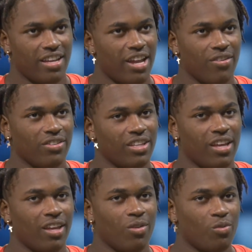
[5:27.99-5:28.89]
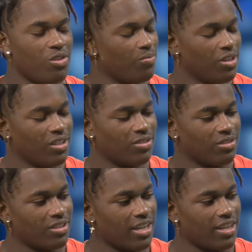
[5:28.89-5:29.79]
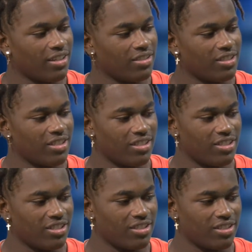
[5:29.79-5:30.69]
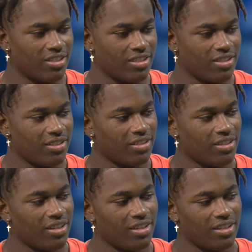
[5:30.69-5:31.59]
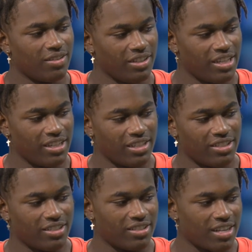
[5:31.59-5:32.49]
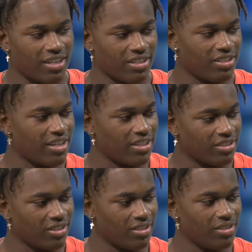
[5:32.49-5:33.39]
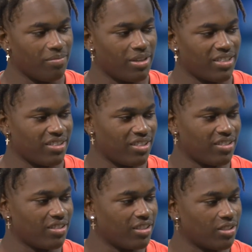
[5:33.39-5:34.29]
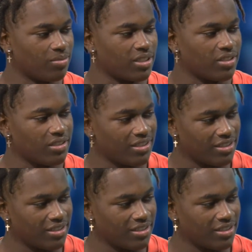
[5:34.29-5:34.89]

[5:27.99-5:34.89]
everything with me, so it's like she doesn't just lean to the side. Like, she actually pays attention and helps out.